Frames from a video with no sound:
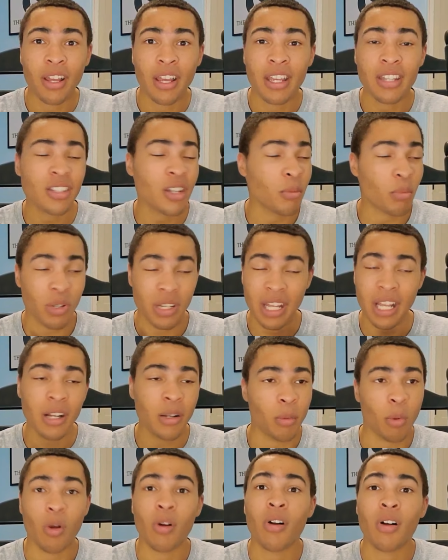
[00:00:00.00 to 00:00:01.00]
He's
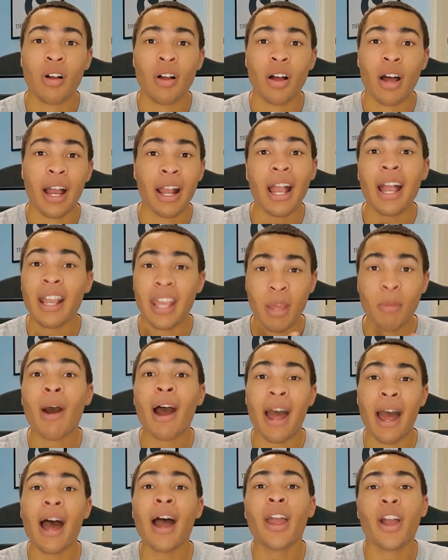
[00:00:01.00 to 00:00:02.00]
unpredictable. I gotta keep
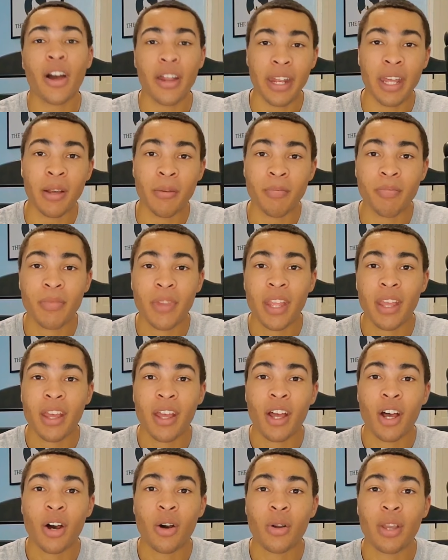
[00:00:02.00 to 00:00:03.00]
my eye on him,
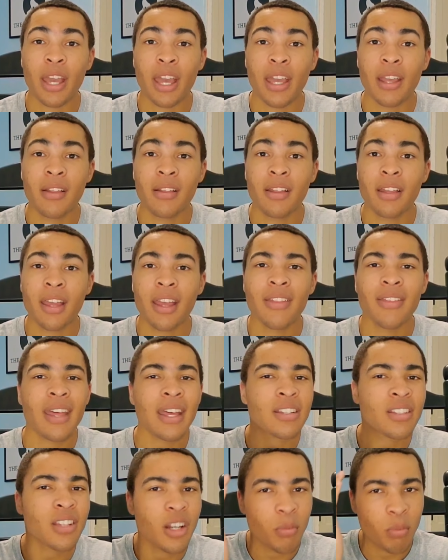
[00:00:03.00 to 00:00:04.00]
okay? And
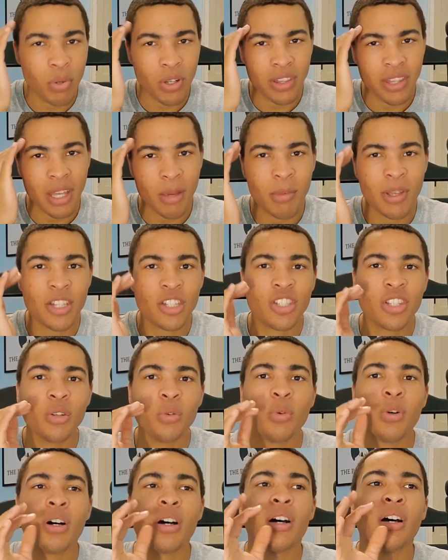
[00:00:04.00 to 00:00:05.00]
that's gonna put them
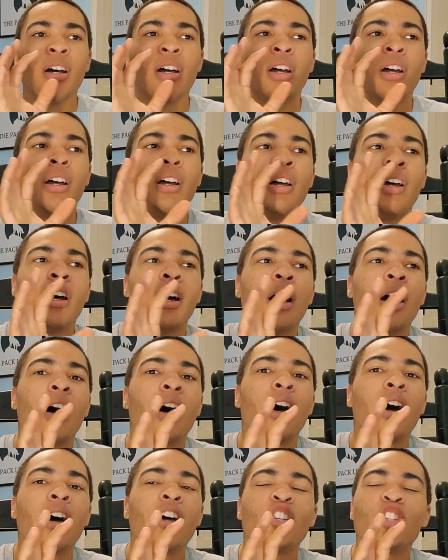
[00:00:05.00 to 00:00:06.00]
into
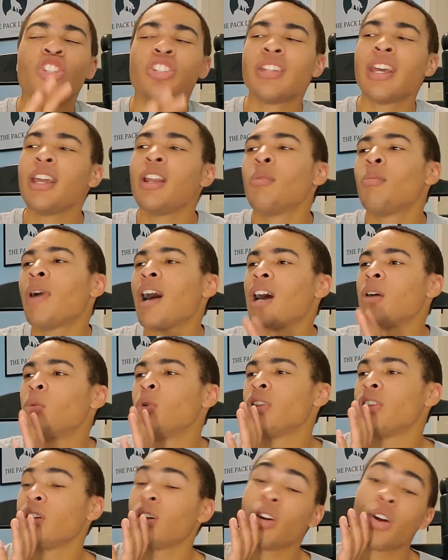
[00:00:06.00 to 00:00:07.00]
a state of mind
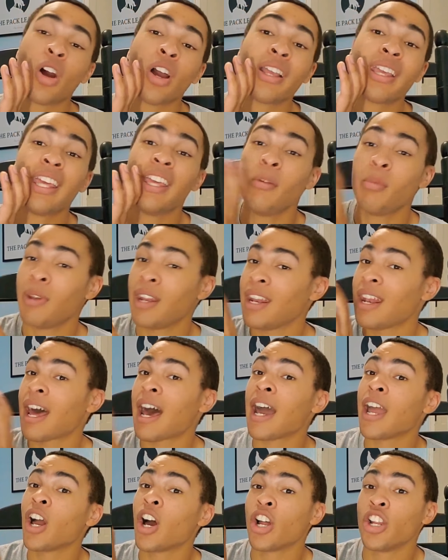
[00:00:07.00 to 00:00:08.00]
where they're keeping an
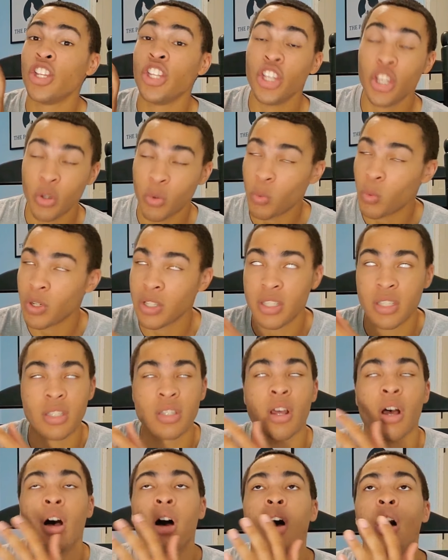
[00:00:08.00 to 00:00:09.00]
eye on you, which
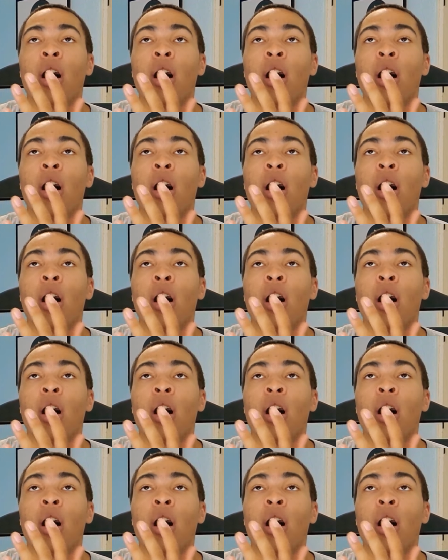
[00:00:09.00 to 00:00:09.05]
is